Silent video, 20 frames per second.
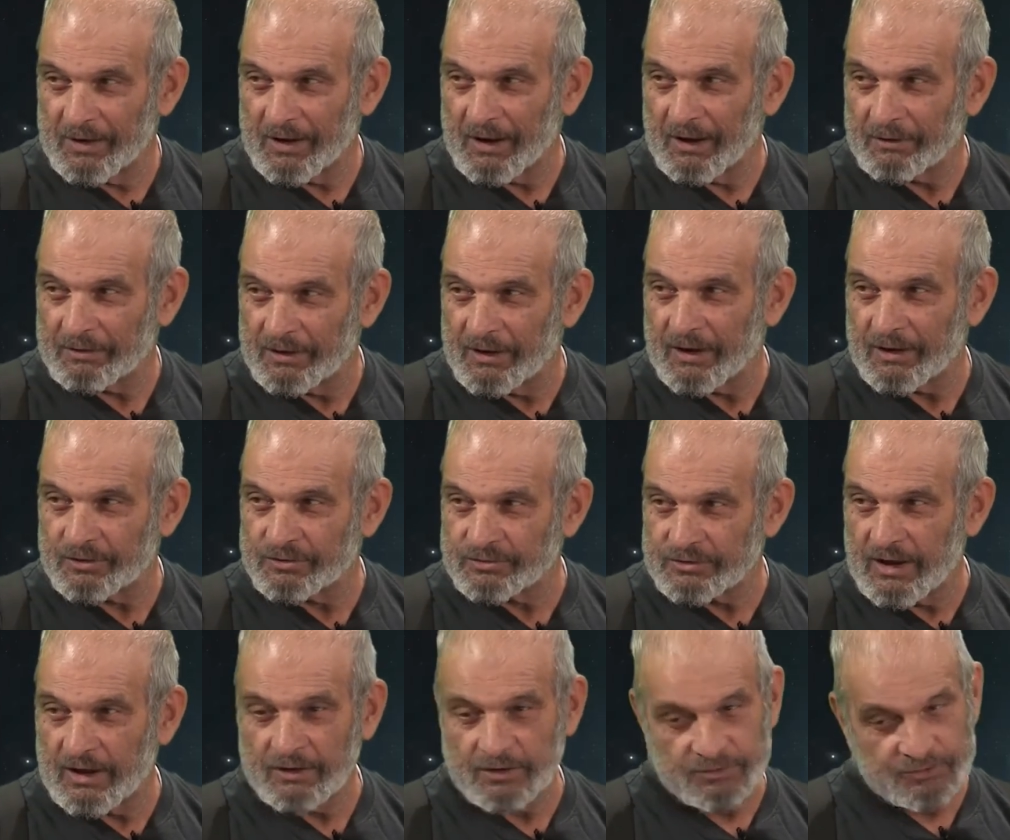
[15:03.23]
Yeah, yeah, yeah it's,
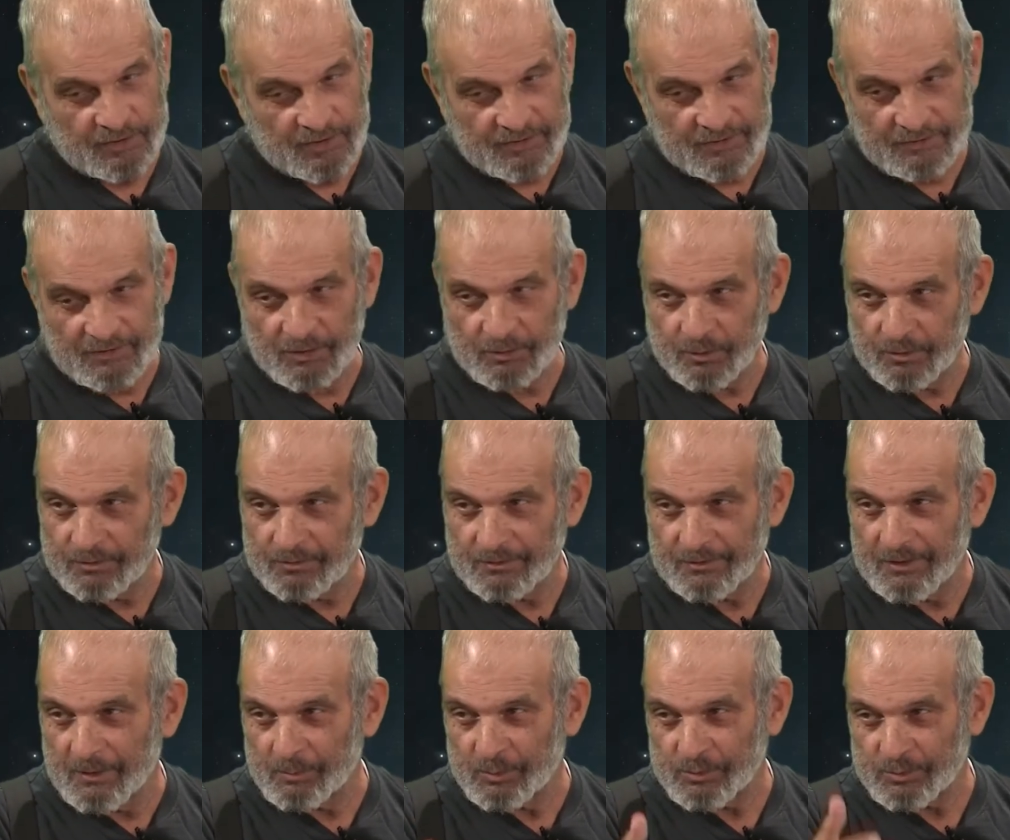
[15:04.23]
sat, it's like
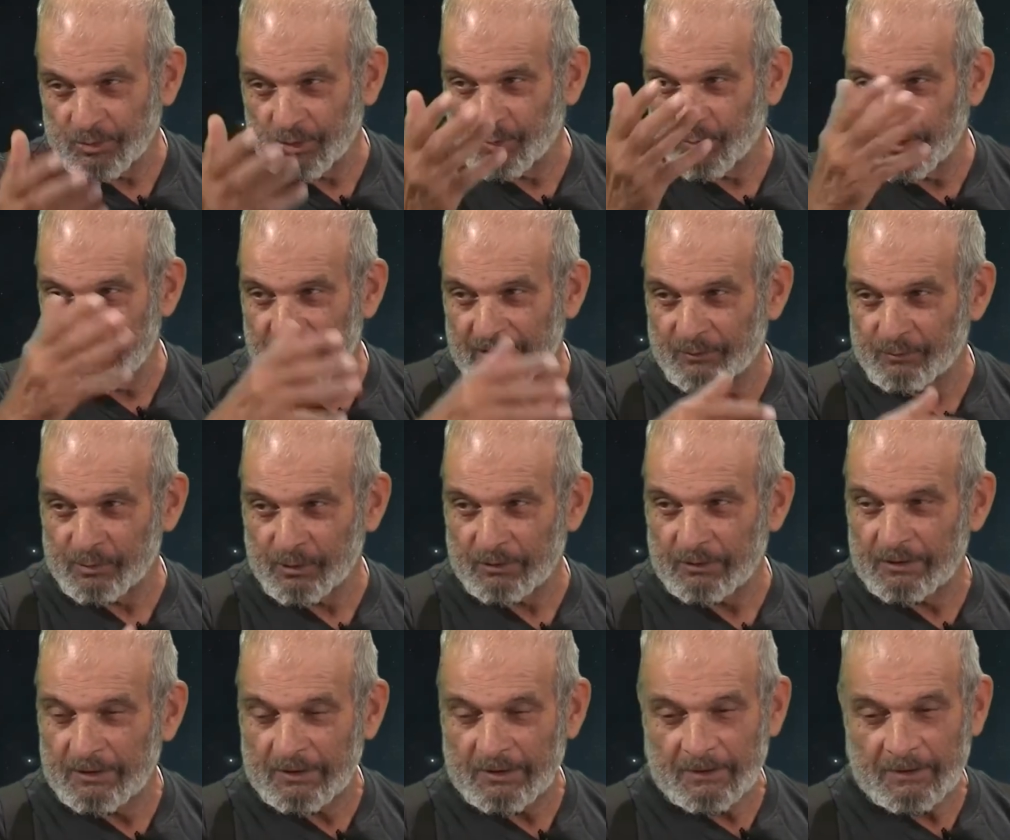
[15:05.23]
another episode we have here.
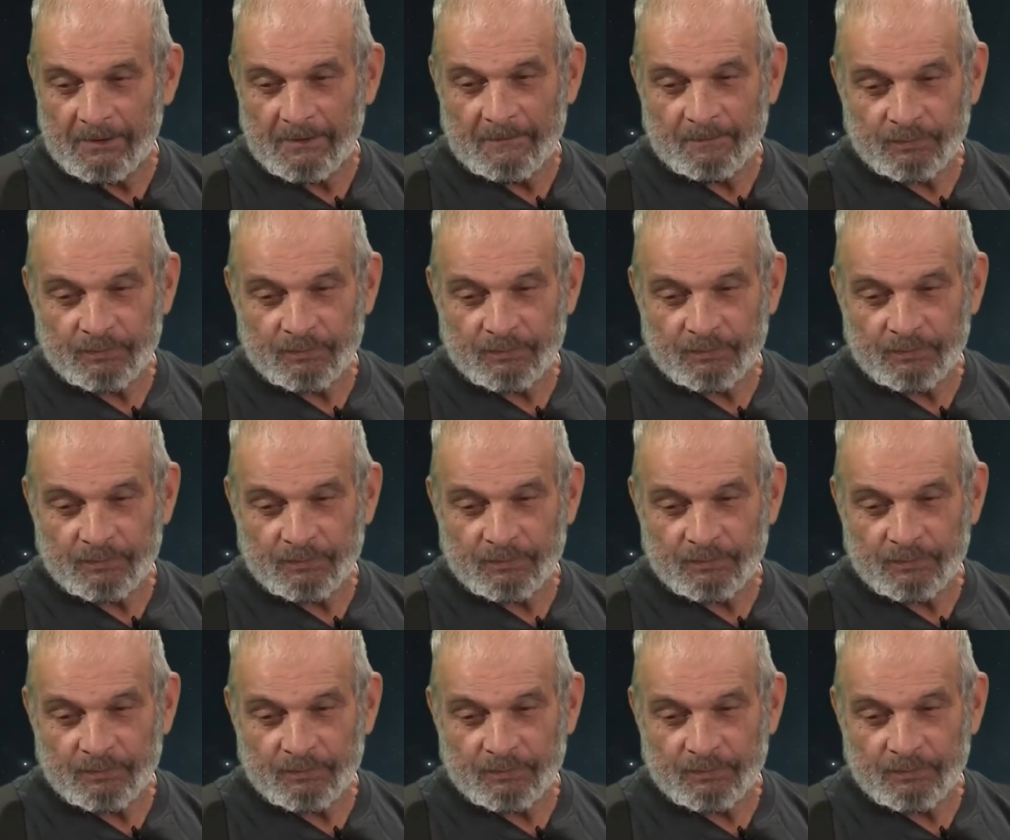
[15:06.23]
Mm-hmm.